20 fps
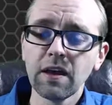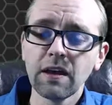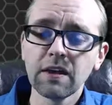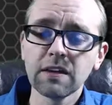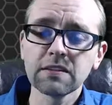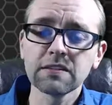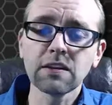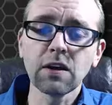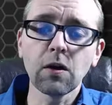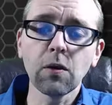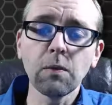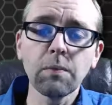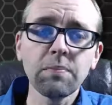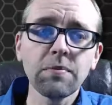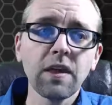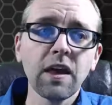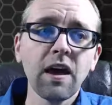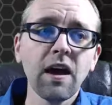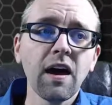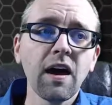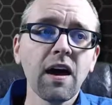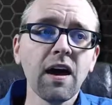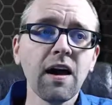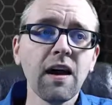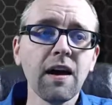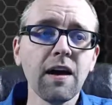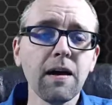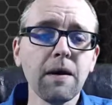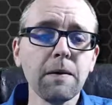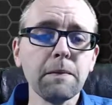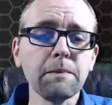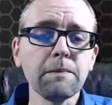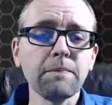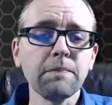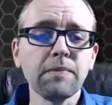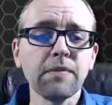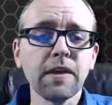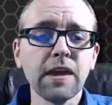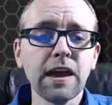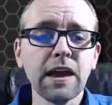So
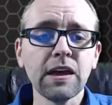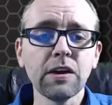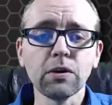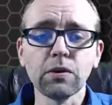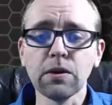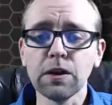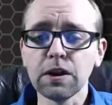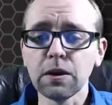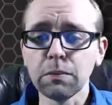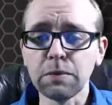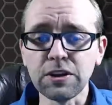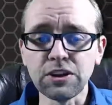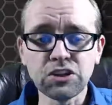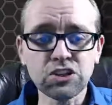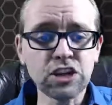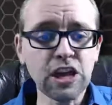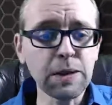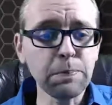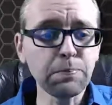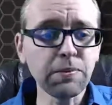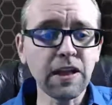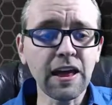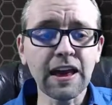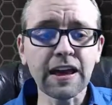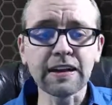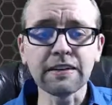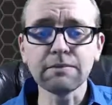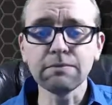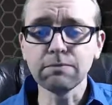it'll be shaped like